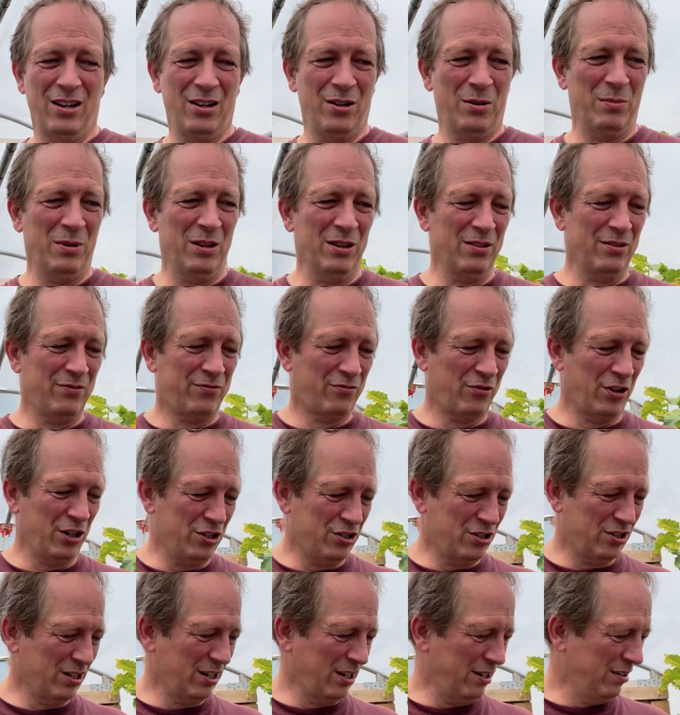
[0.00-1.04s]
home in the fridge,
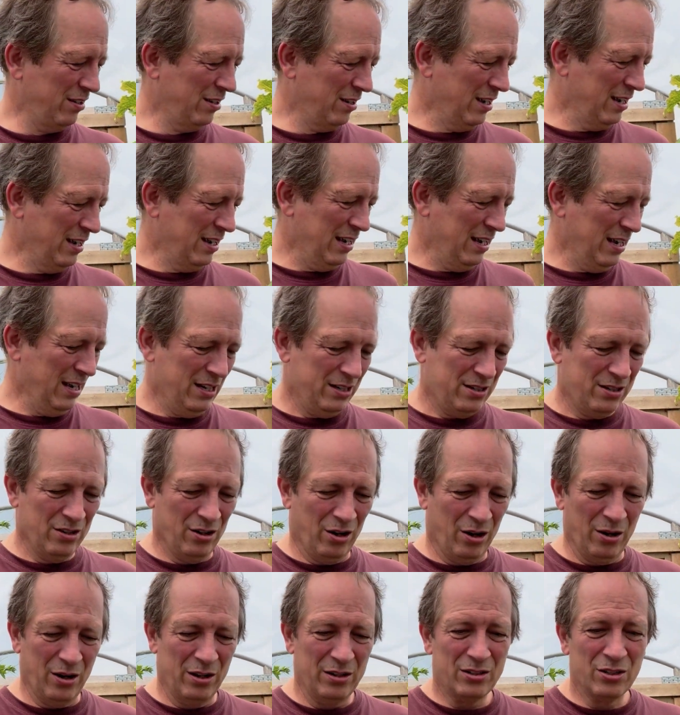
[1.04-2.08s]
so it's
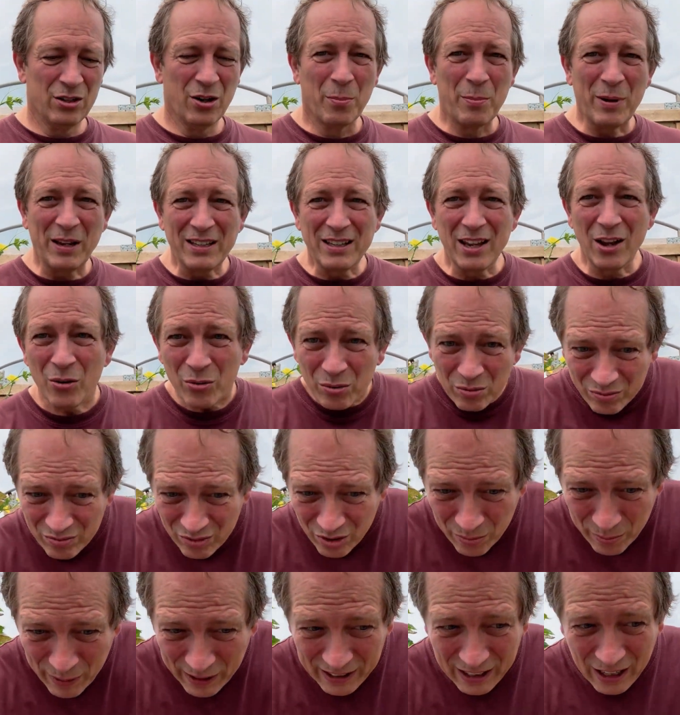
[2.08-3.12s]
not a big deal,
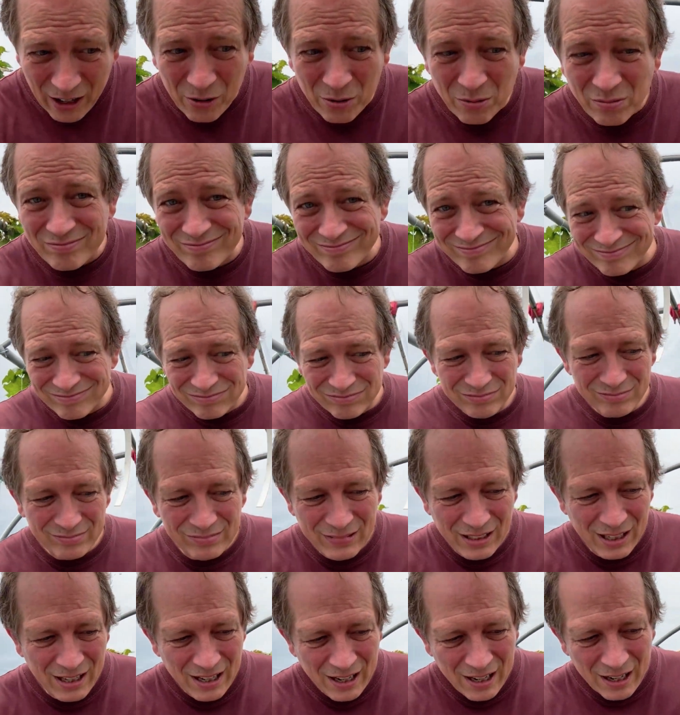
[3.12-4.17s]
not a big deal.
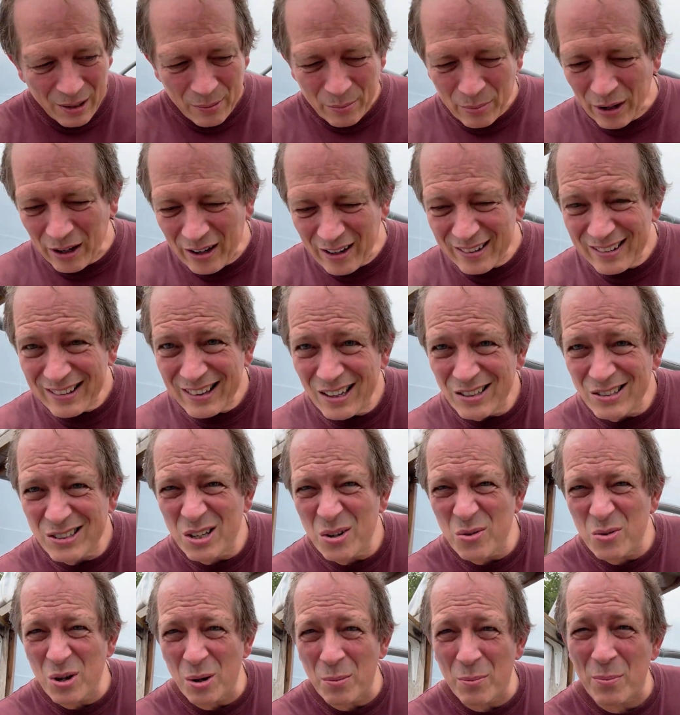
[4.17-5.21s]
But those
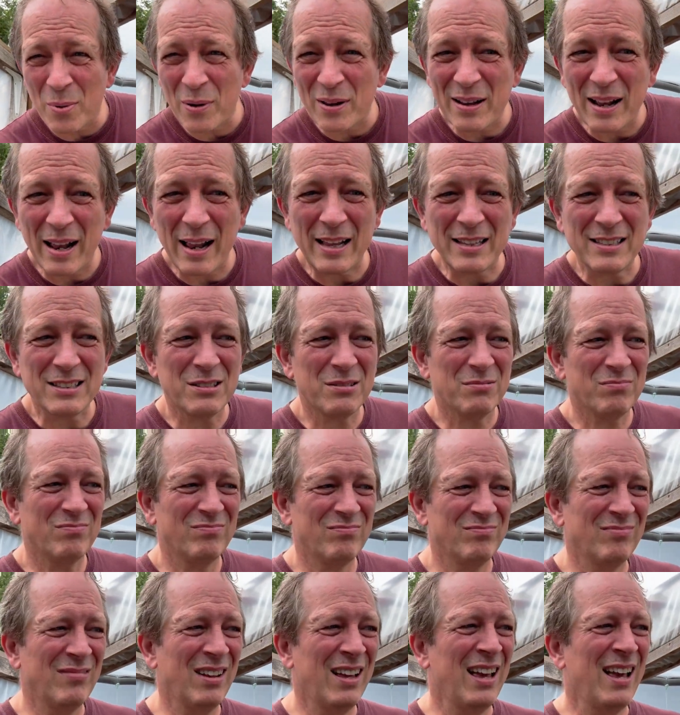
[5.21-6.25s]
cucumber plants
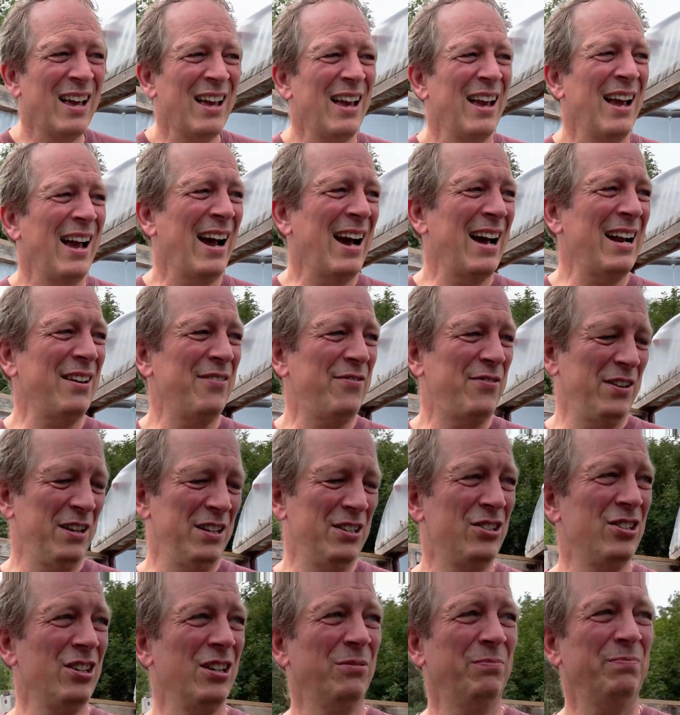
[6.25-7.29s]
had it for
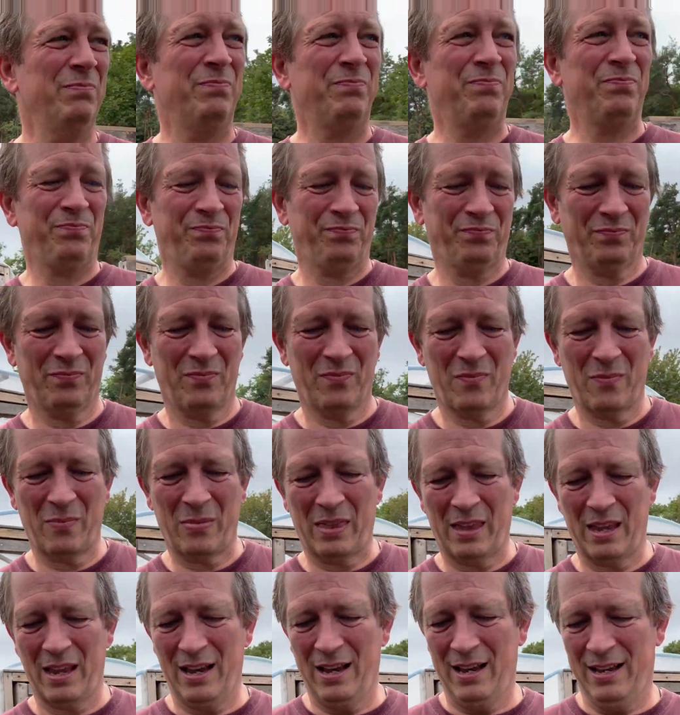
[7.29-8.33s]
this year,
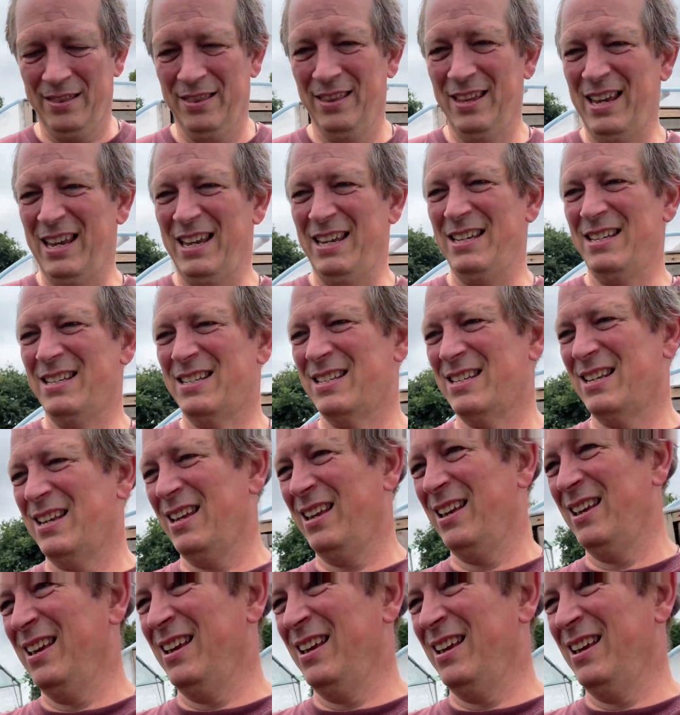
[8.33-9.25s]
and this